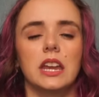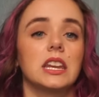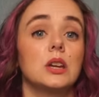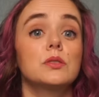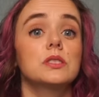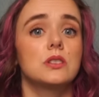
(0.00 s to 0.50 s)
and
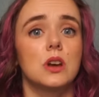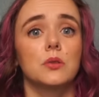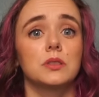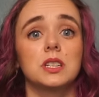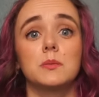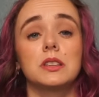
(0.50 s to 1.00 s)
he was
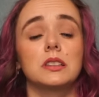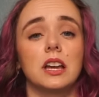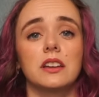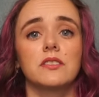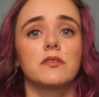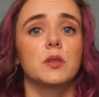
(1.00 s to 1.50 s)
known to be the
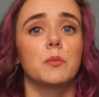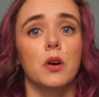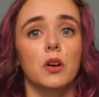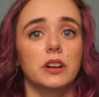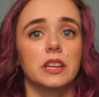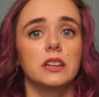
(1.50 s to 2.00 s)
life of the
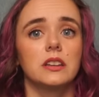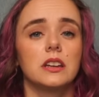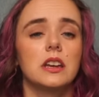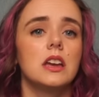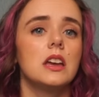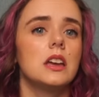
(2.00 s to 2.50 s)
party.
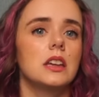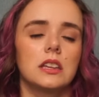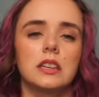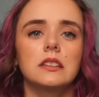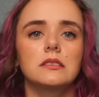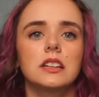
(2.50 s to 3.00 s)

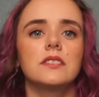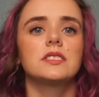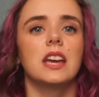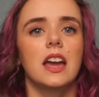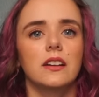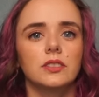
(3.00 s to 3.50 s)
He lived
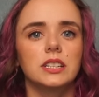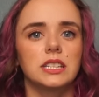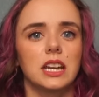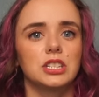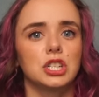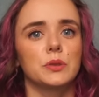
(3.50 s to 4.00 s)
every
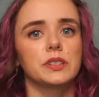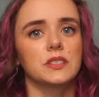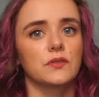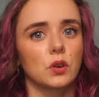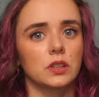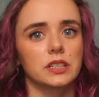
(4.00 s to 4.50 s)
day to its
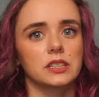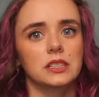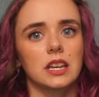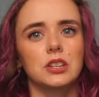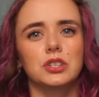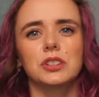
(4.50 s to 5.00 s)
fullest
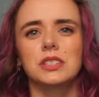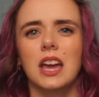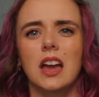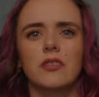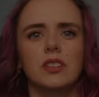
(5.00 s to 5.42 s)
and just had